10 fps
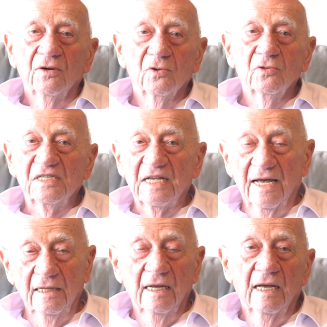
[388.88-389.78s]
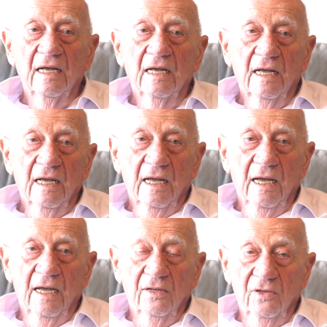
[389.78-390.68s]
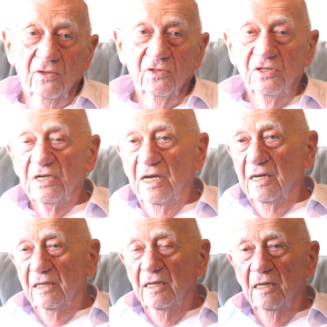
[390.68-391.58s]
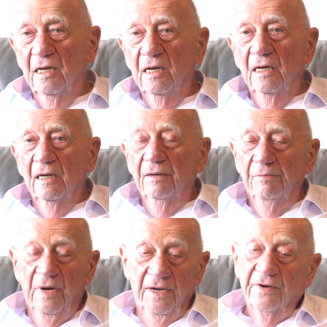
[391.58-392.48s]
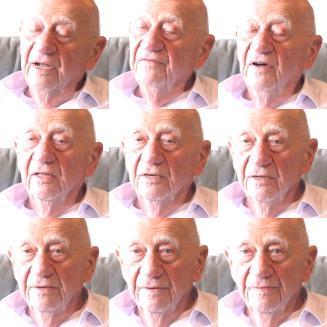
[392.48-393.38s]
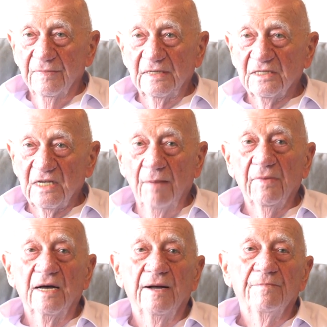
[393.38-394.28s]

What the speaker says: who is that? And you say, my grandfather, Saba.